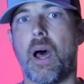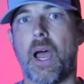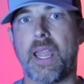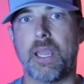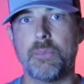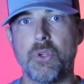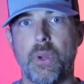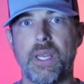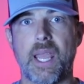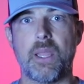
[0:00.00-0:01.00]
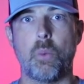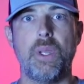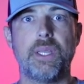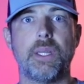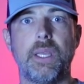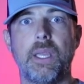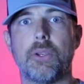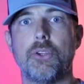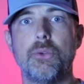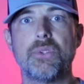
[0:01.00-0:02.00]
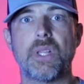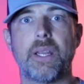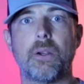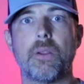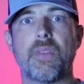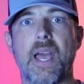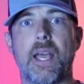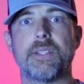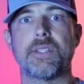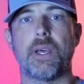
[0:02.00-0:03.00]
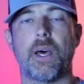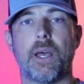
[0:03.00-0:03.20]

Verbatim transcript: I am doing a weekly newsletter that